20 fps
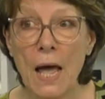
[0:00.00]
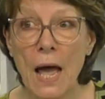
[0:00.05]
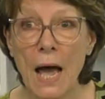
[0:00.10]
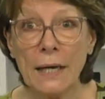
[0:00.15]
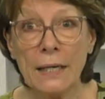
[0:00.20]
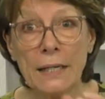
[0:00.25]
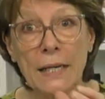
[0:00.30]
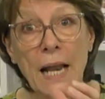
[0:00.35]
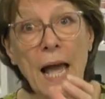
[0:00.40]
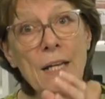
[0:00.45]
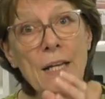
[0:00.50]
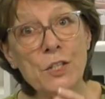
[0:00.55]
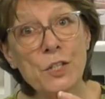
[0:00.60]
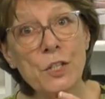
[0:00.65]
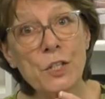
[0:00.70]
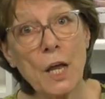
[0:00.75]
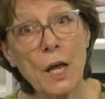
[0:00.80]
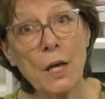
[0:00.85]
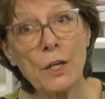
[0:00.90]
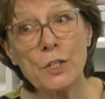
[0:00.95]
And as
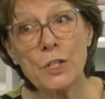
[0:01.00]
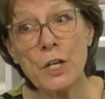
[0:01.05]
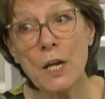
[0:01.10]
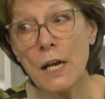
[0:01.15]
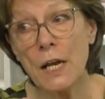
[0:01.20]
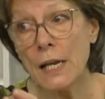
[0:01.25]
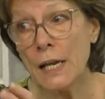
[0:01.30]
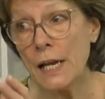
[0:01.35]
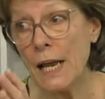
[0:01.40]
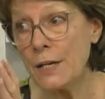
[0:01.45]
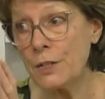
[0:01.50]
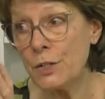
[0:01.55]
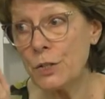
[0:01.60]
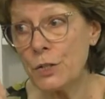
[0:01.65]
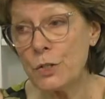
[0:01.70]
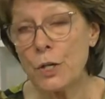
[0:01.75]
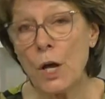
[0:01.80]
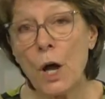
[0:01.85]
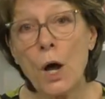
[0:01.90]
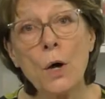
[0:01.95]
such, it has
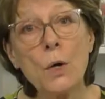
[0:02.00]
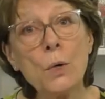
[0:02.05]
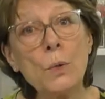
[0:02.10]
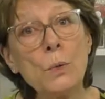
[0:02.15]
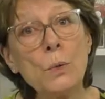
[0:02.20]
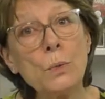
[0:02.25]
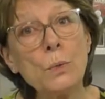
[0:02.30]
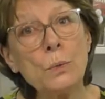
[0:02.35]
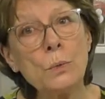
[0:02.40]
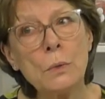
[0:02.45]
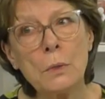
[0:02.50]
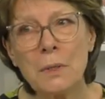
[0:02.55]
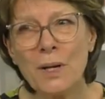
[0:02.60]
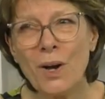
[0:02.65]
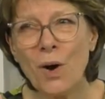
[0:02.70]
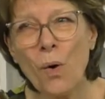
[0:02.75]
its own